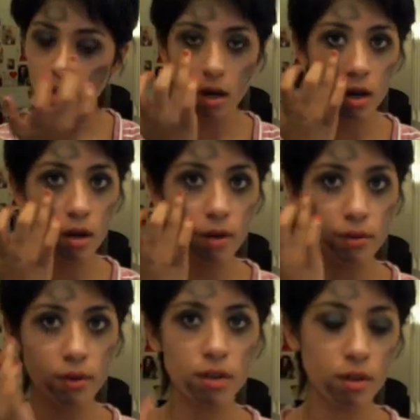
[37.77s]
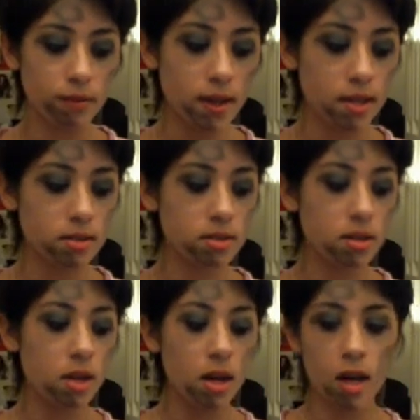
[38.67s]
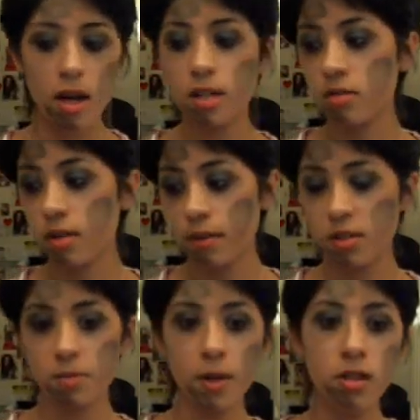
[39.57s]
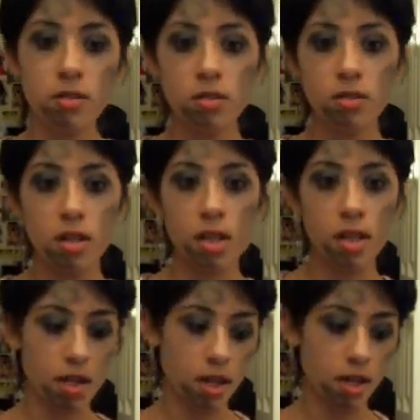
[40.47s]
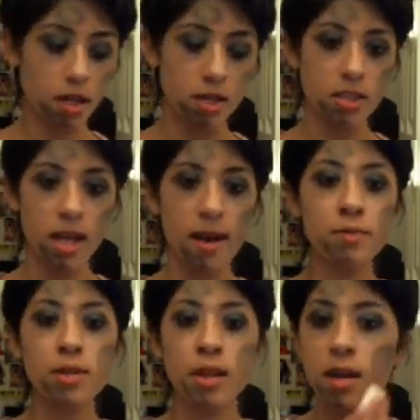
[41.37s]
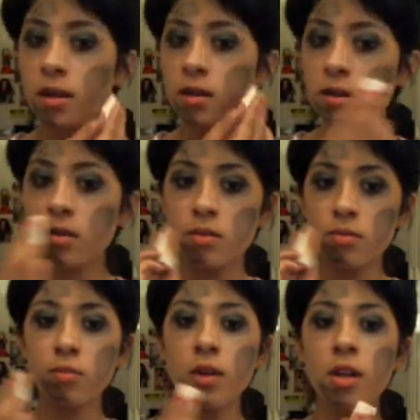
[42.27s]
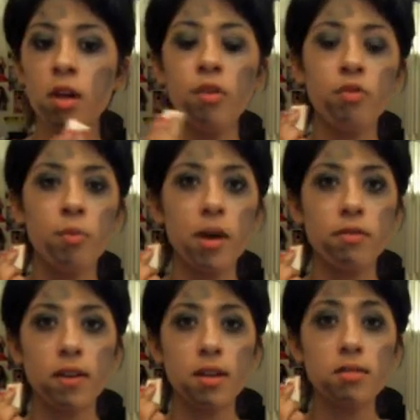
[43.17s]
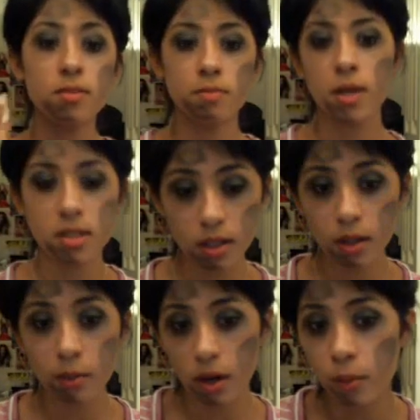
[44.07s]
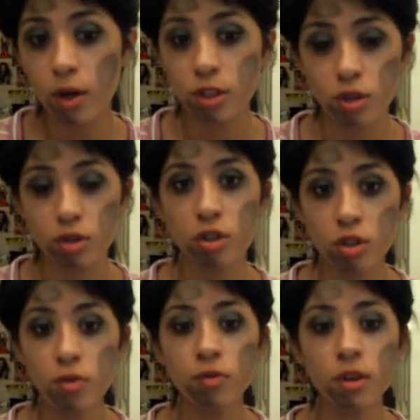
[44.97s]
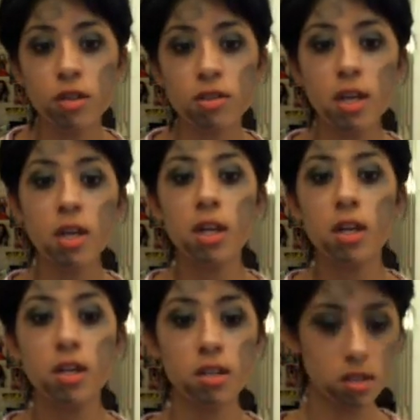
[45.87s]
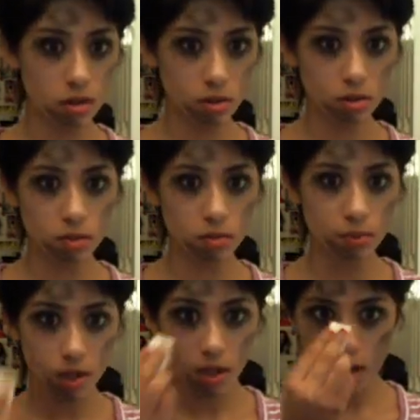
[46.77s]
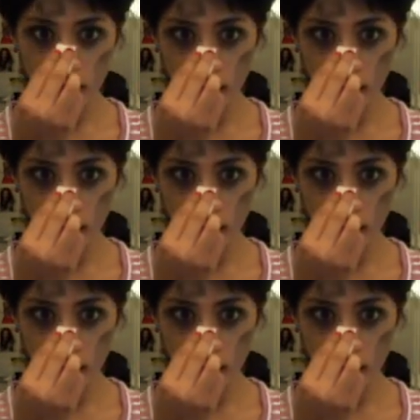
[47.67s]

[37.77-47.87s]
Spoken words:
of your face. I just grabbed a sponge and I kind of dabbed and went all over my face. Basically what I want you to do first is to put